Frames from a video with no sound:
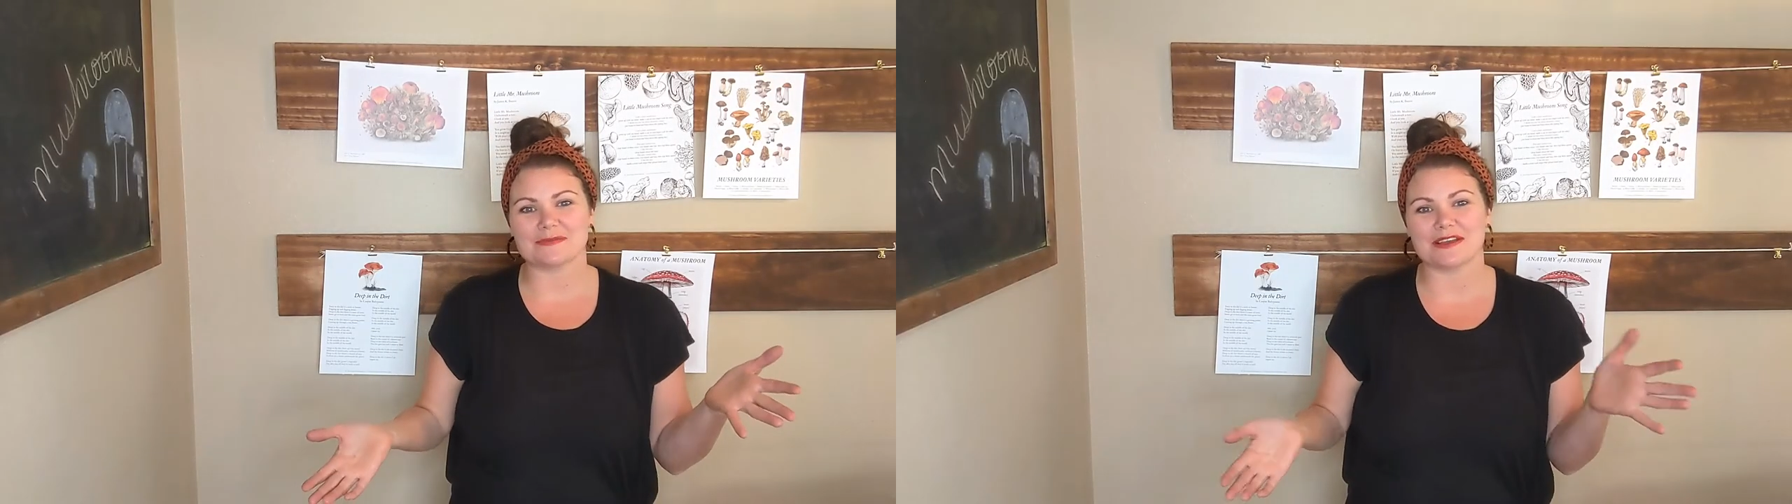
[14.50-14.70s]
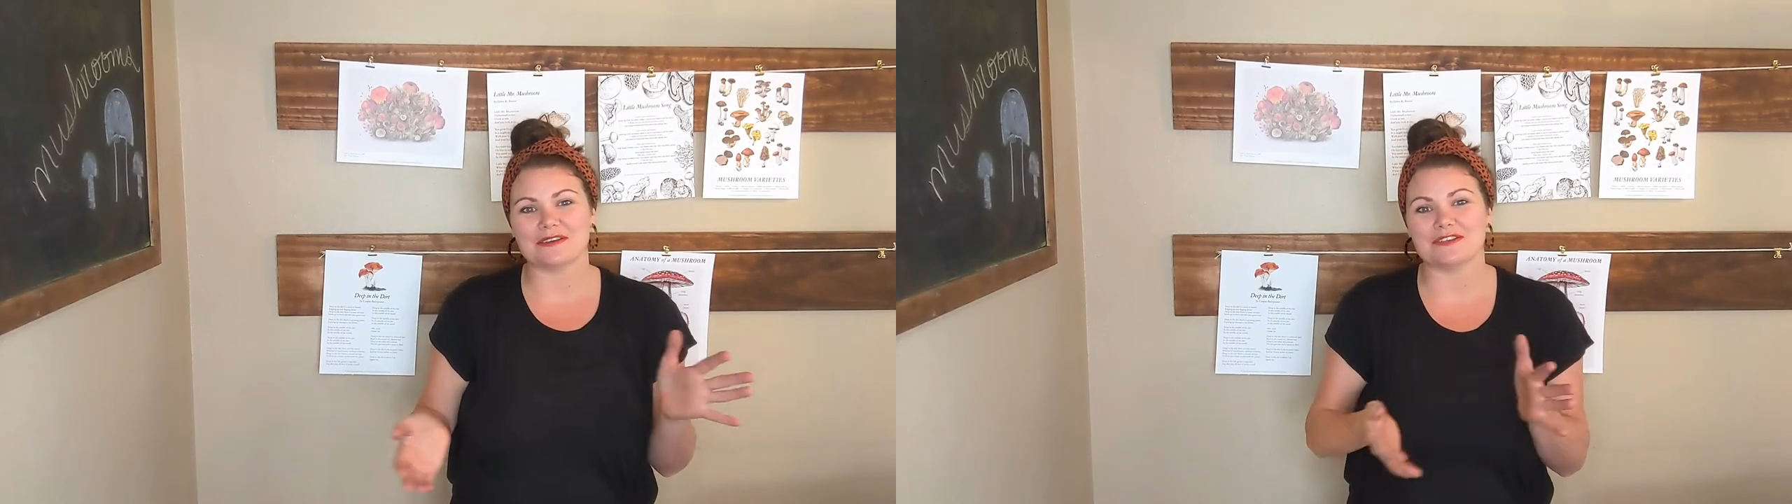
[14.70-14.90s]

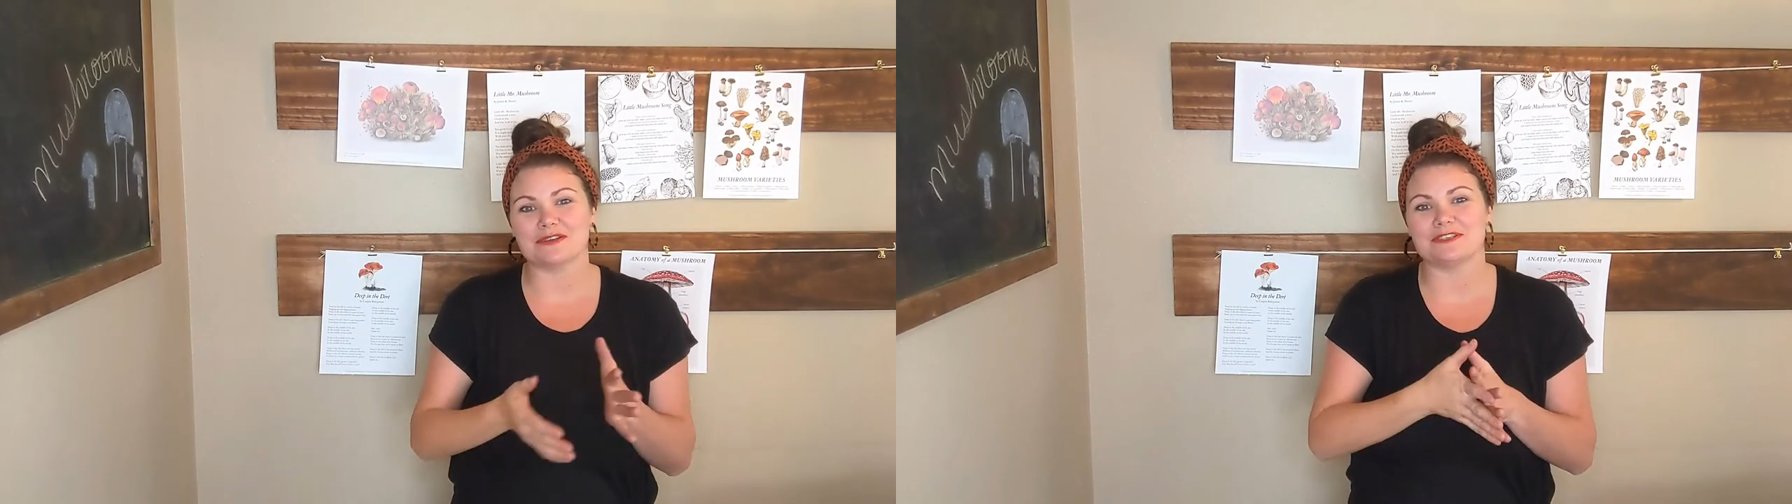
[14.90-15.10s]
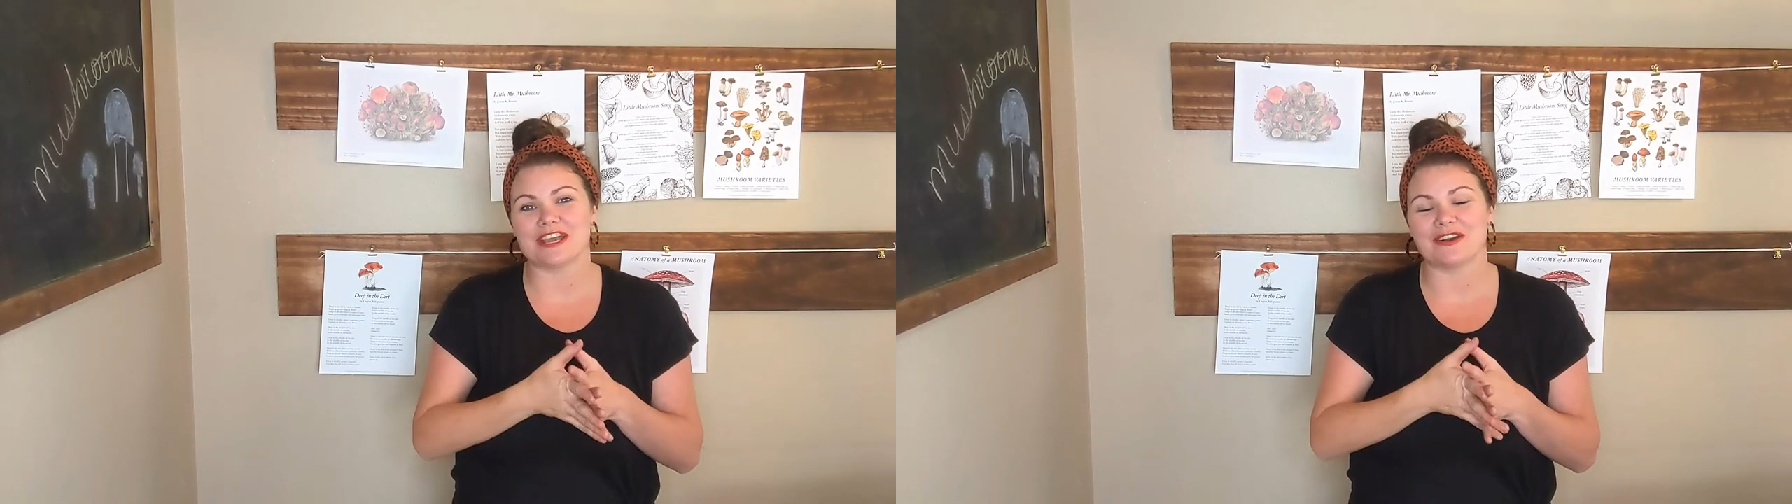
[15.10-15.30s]
my
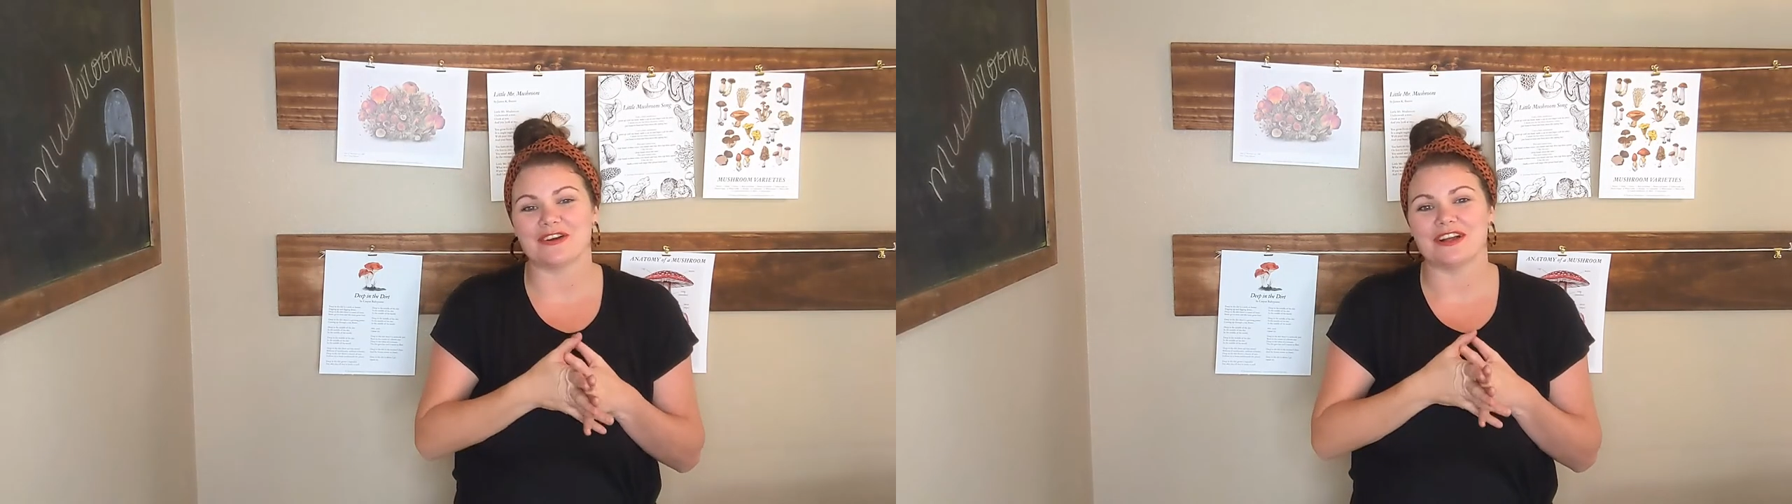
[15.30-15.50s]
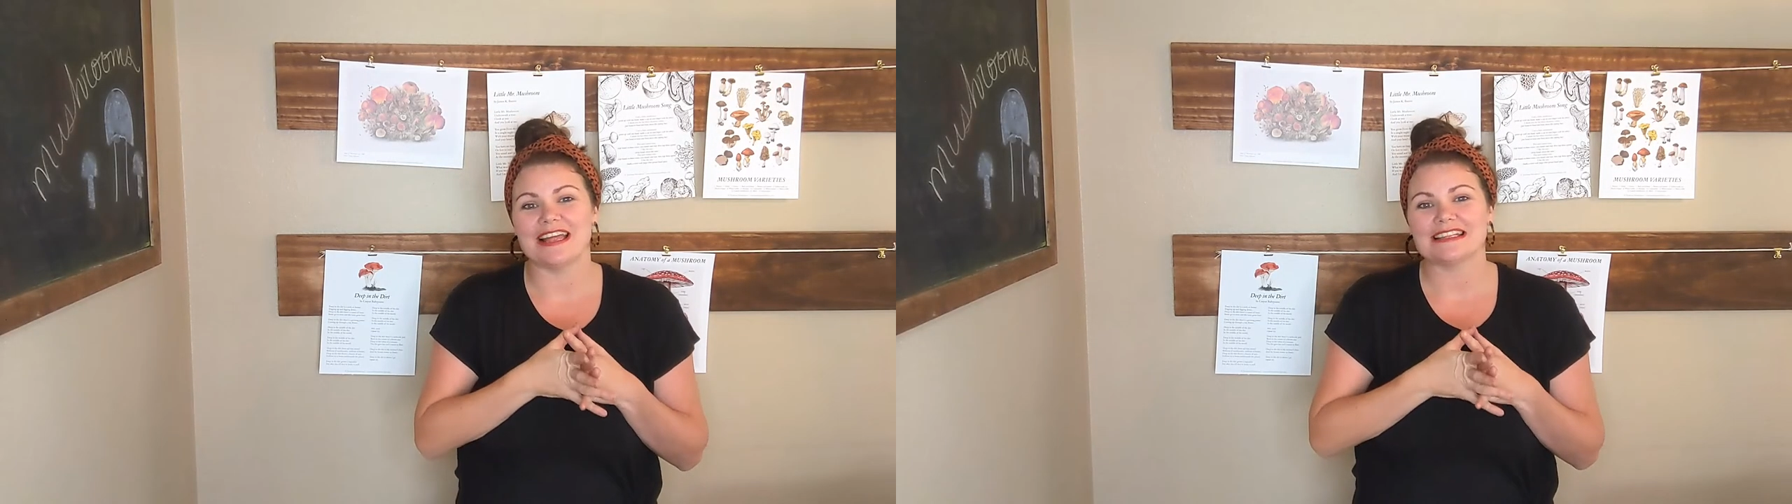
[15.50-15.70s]
YouTube
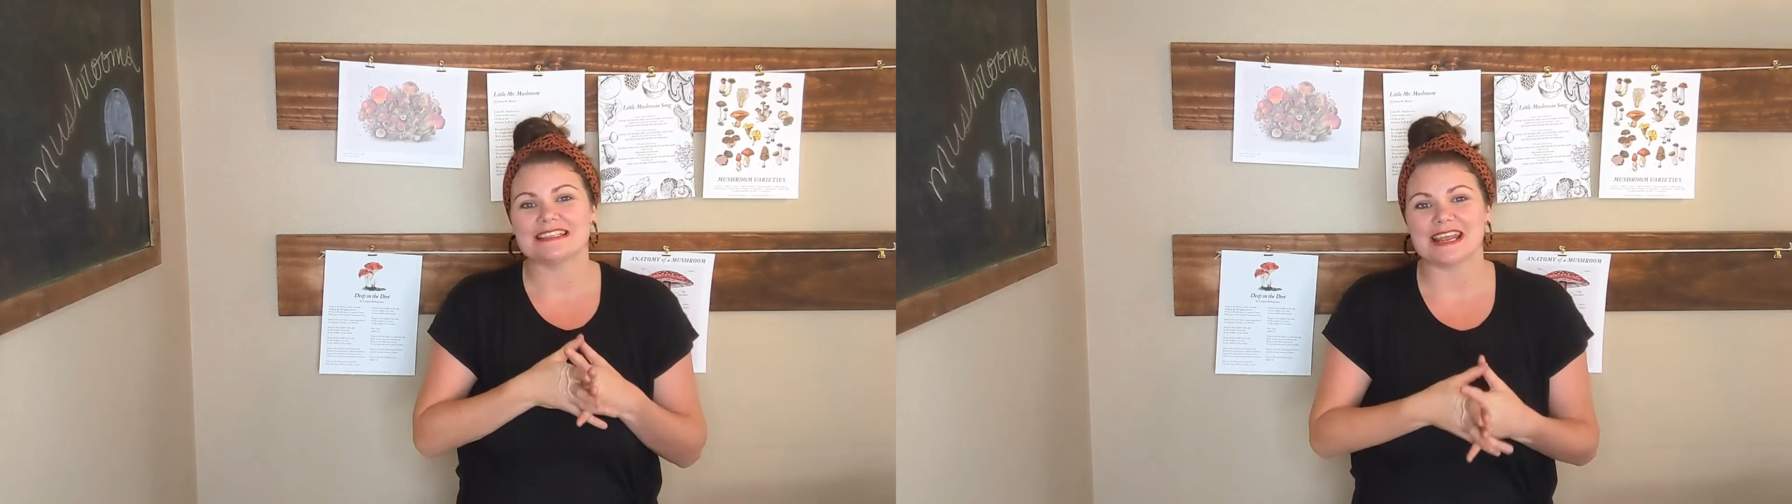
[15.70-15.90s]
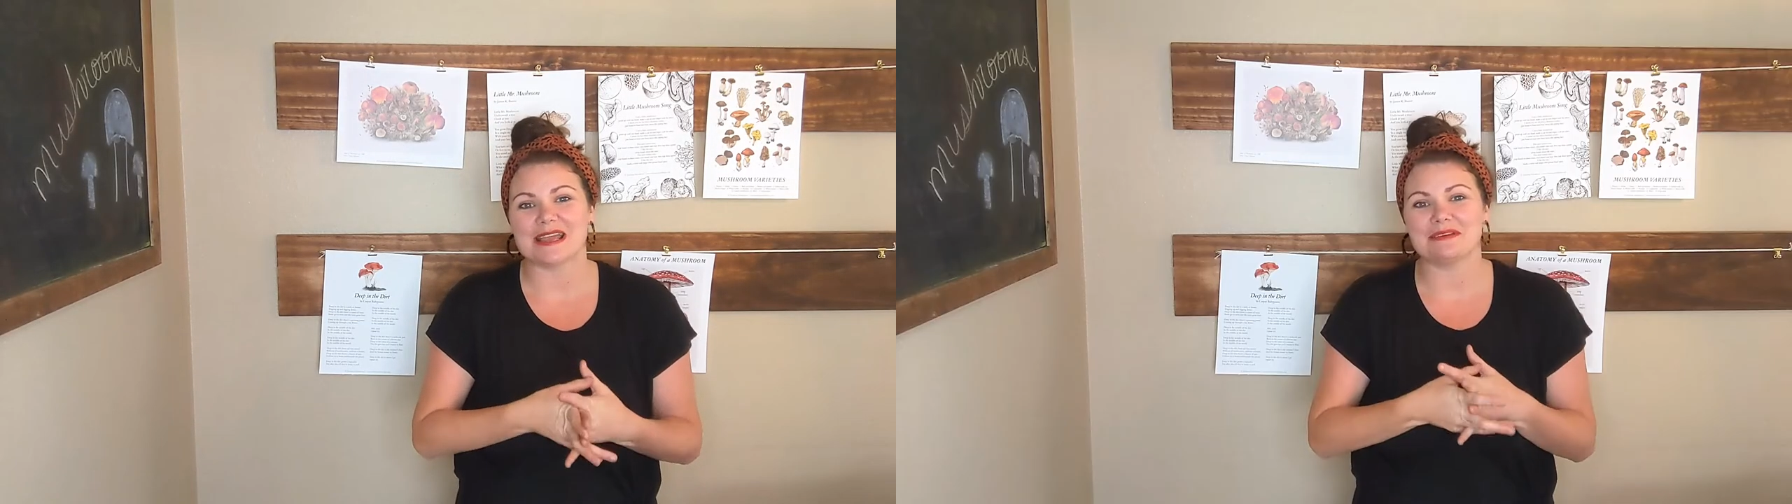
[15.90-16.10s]
channel.
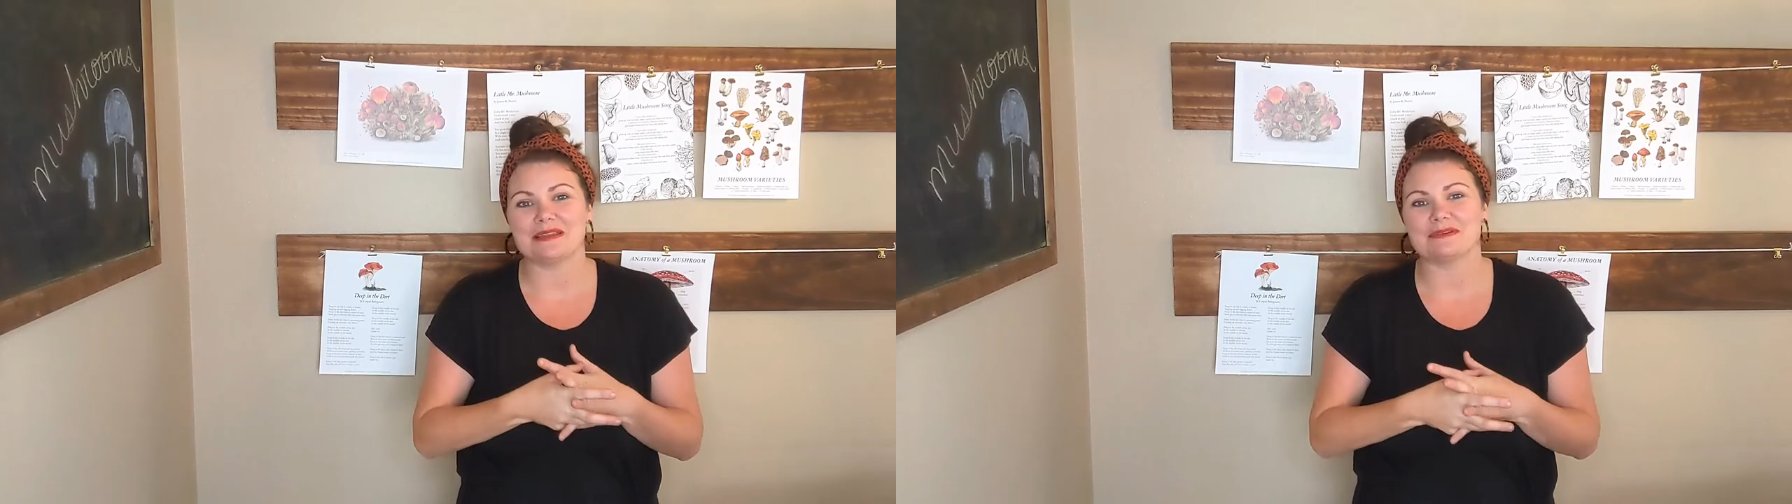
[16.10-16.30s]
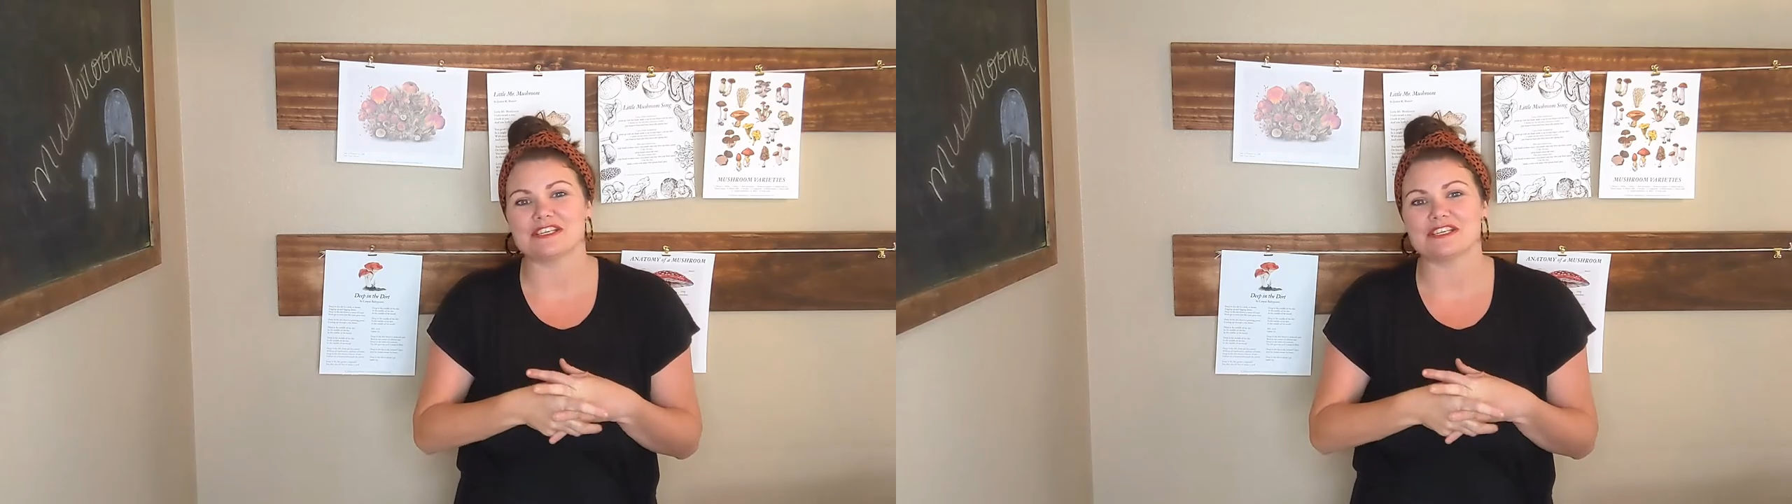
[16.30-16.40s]
Today I'm going to